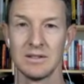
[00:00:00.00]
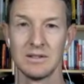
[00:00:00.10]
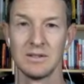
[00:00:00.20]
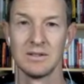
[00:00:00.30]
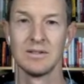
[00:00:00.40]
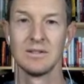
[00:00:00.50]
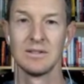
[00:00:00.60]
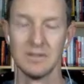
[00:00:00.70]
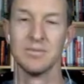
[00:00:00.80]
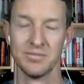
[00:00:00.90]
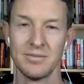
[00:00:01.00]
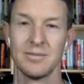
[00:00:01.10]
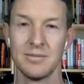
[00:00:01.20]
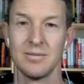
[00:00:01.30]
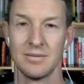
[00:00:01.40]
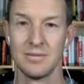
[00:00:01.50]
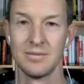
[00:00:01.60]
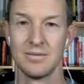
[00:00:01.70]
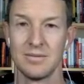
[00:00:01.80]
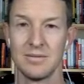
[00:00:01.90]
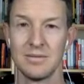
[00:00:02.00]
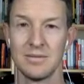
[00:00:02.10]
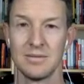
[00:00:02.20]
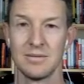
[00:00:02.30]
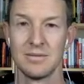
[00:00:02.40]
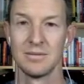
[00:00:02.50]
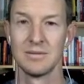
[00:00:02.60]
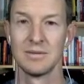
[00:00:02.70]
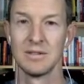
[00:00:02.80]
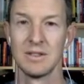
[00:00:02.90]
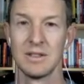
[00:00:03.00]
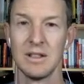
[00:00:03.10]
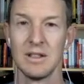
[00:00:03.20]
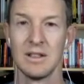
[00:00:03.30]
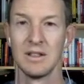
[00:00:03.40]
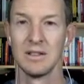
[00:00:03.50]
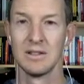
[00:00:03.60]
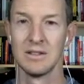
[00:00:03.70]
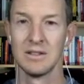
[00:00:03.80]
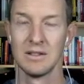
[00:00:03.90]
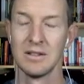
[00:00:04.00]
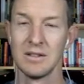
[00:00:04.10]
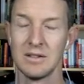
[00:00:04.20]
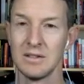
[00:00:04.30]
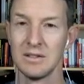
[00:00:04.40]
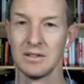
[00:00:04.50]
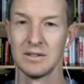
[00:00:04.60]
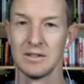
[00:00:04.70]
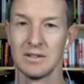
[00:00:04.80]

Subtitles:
[no speech]